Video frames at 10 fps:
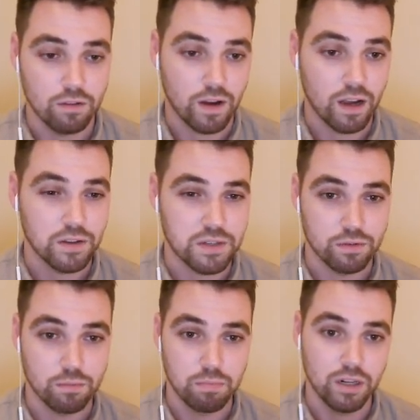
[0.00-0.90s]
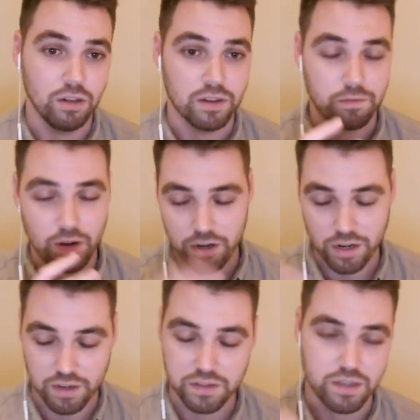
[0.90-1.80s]
files and it will build a very
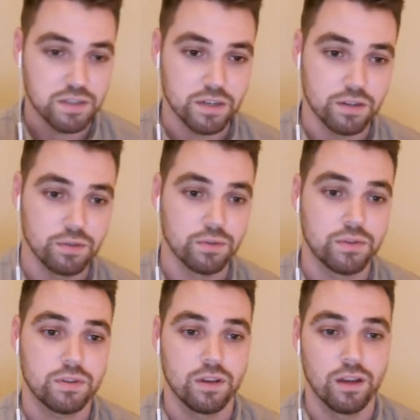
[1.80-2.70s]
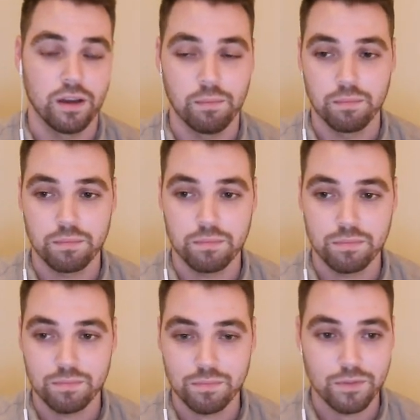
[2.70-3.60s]
nice, easy to use
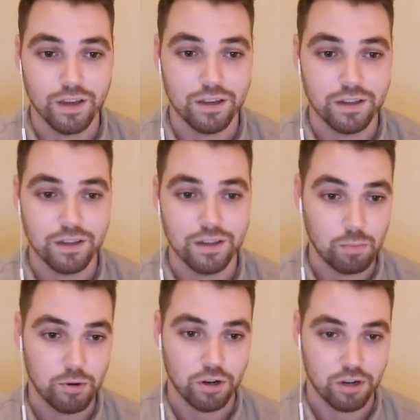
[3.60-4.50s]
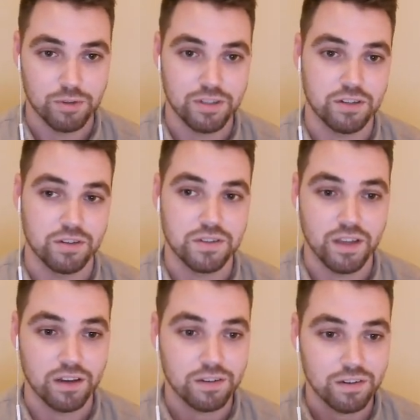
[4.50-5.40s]
the developer documentation
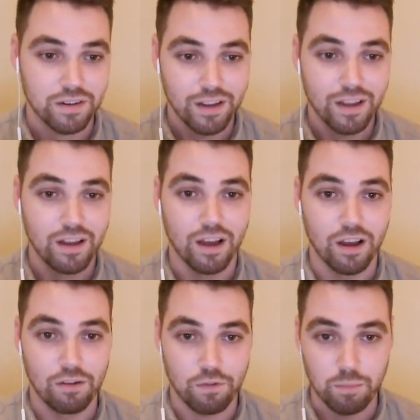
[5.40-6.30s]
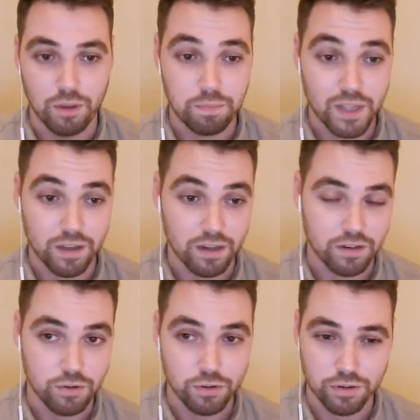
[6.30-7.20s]
site from them.
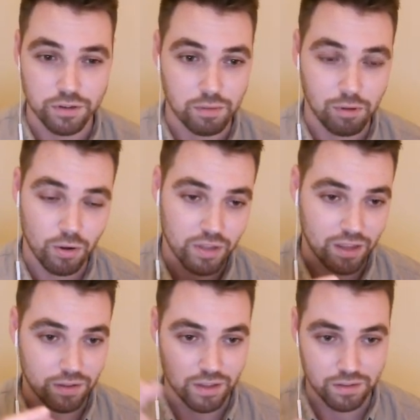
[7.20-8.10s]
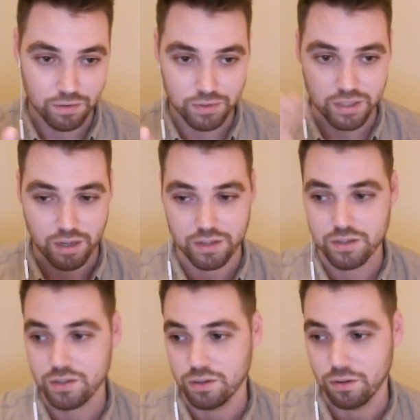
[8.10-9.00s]
And you can deploy those
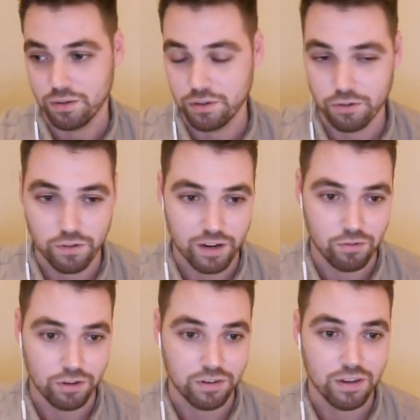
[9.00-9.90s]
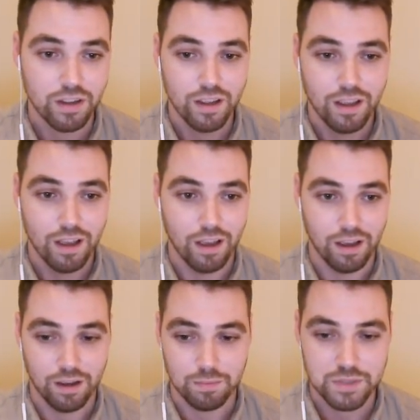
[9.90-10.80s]
sites on your favorite
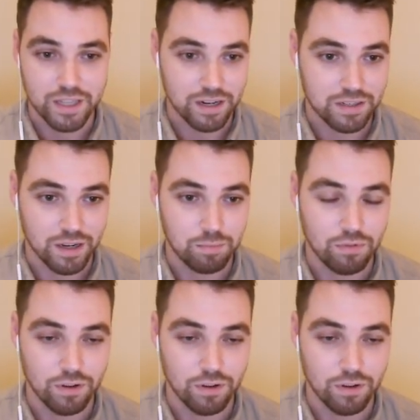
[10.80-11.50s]
static site